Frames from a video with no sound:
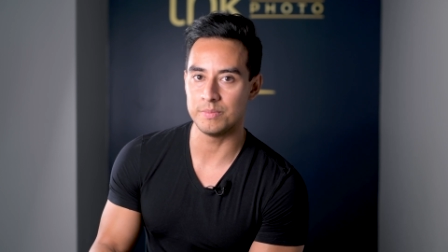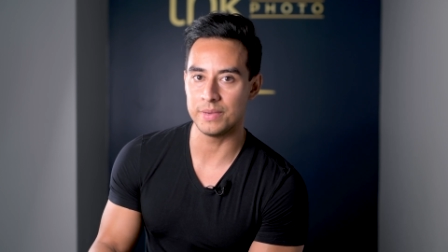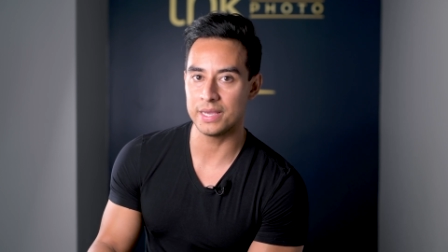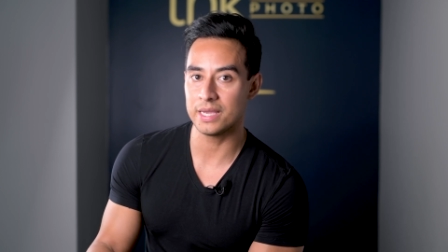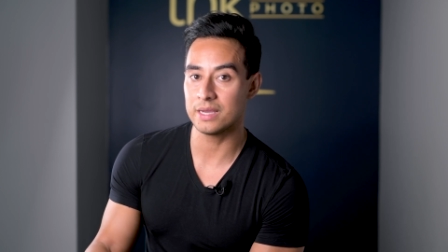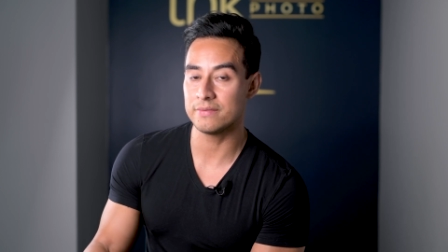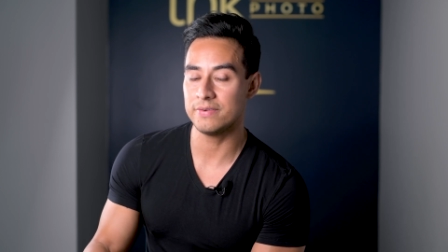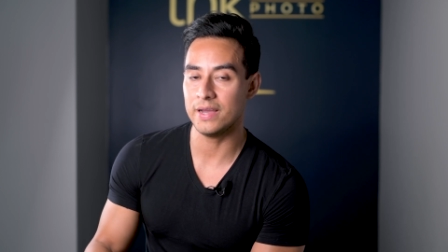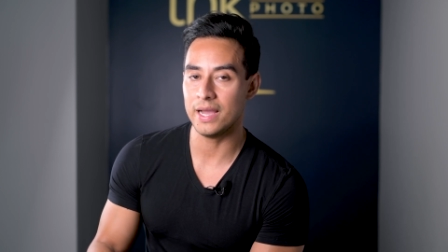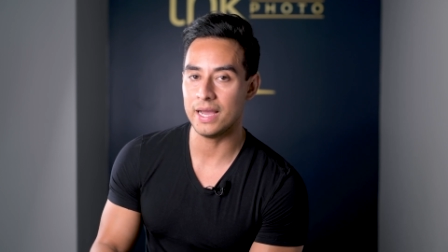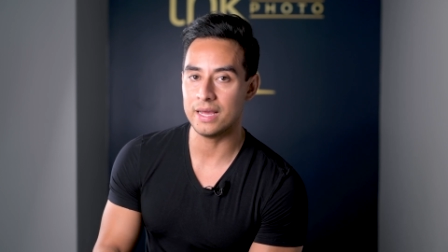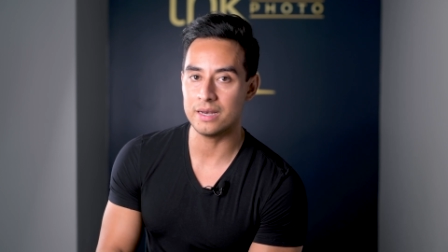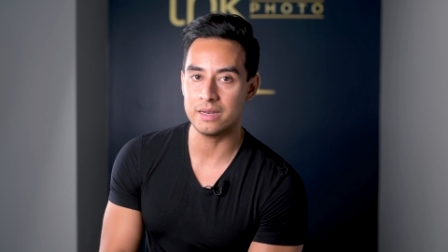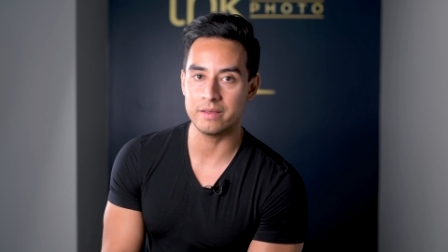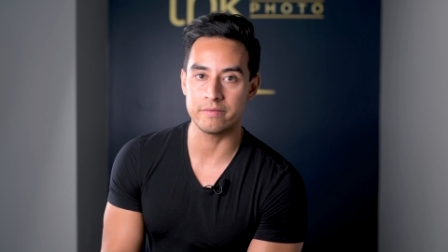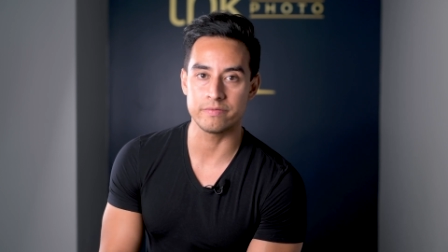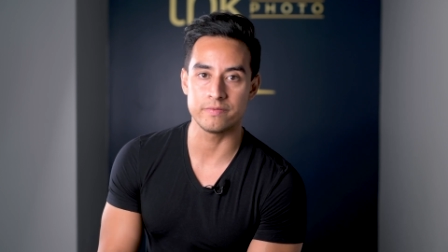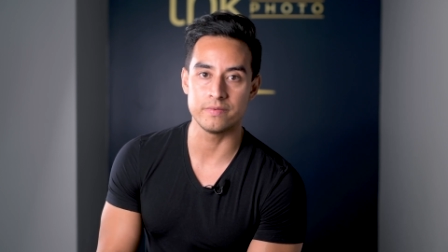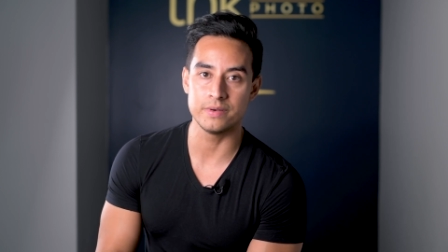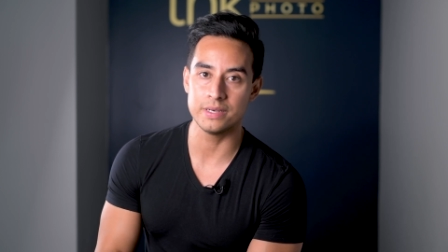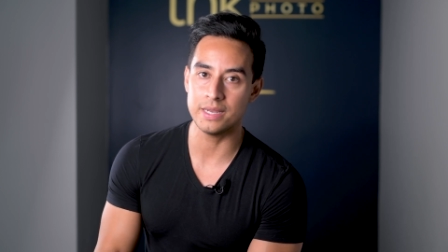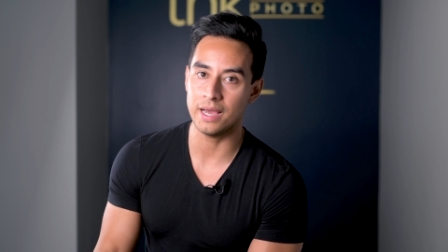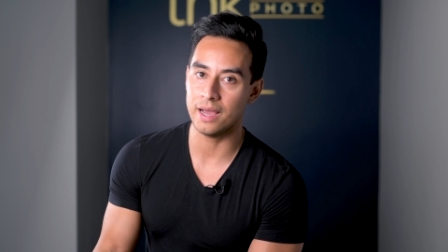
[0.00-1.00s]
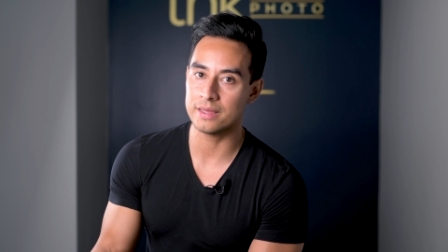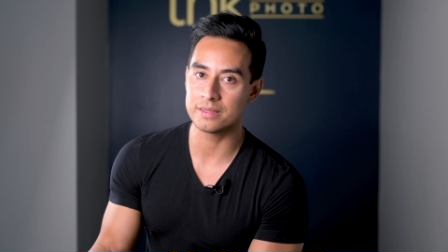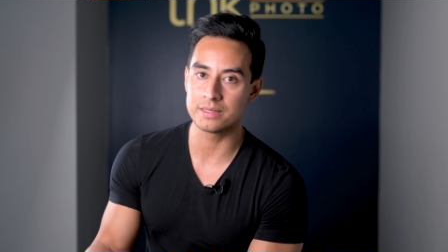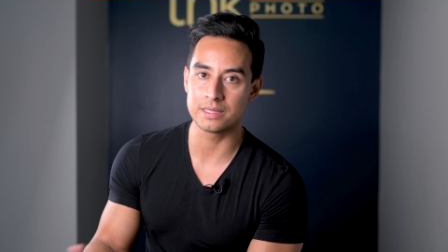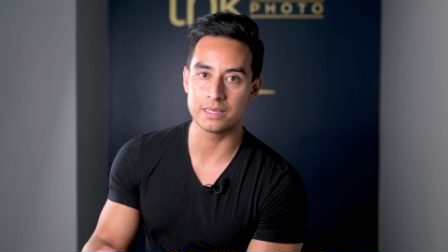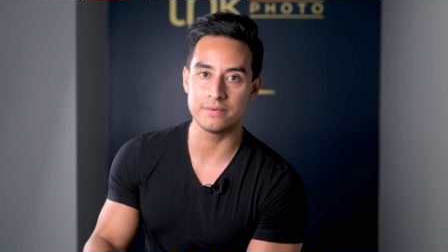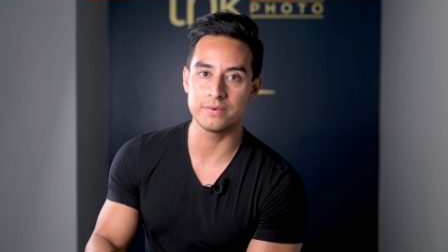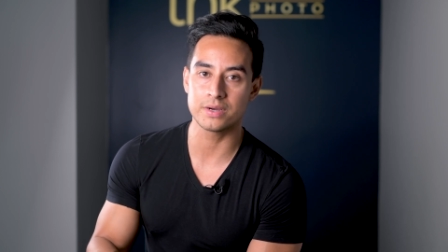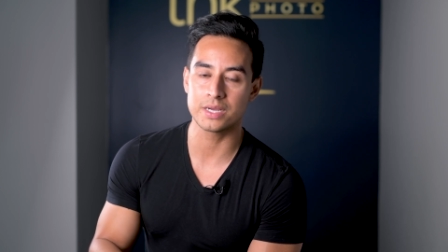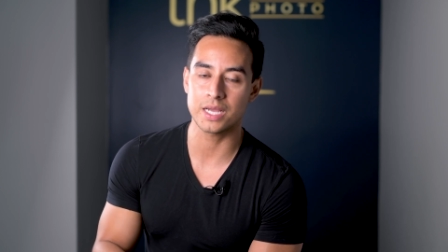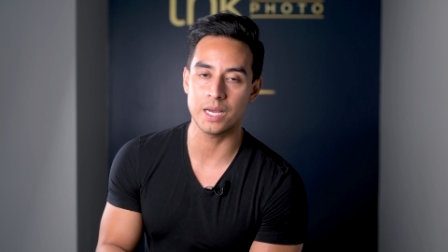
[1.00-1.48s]
may have had. If
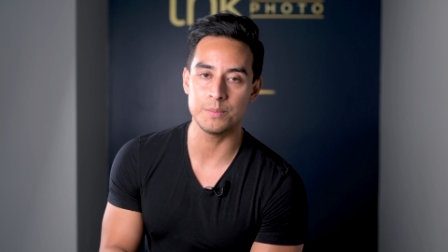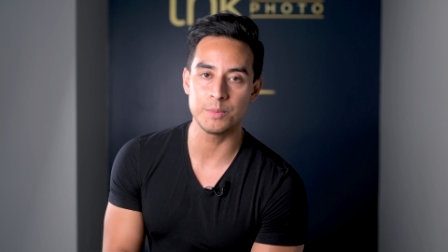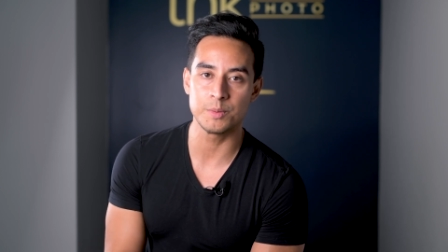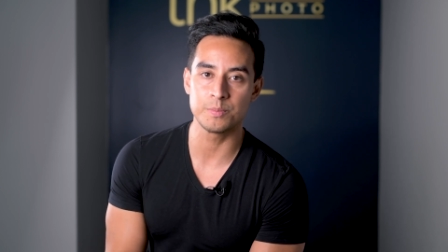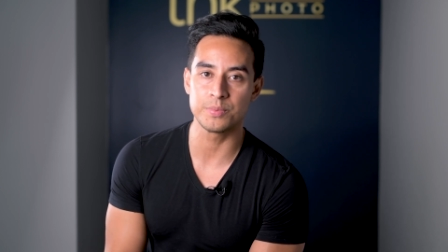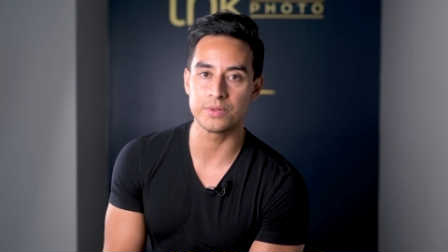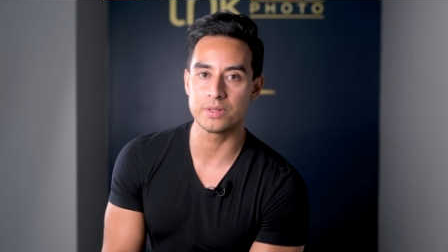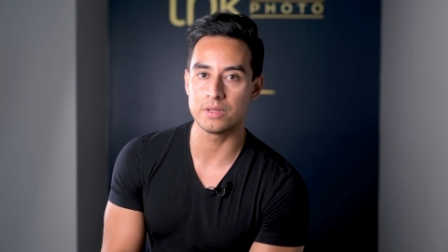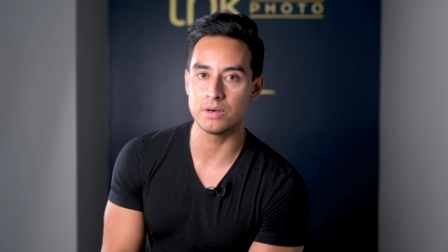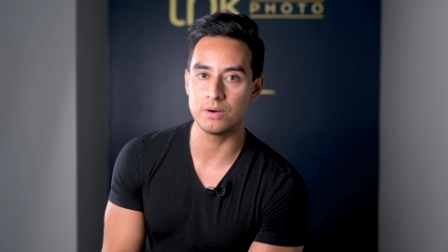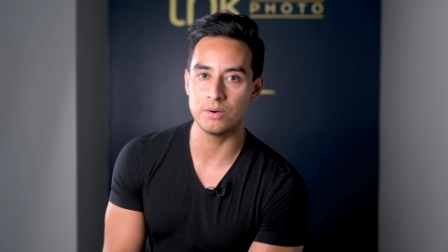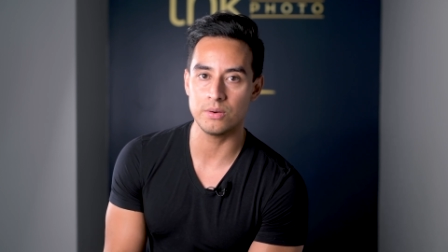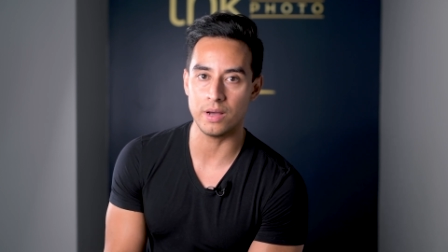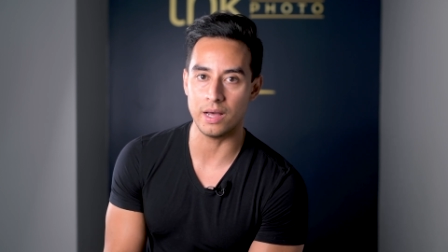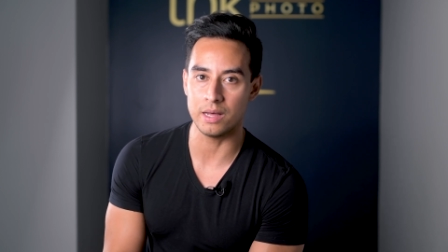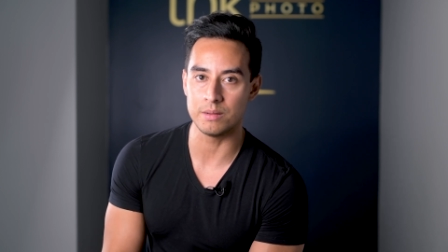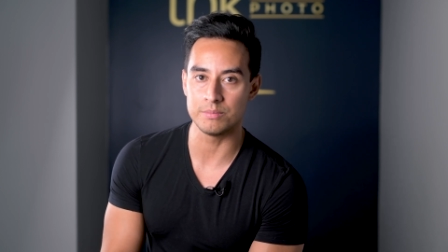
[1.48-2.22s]
not, leave a comment below.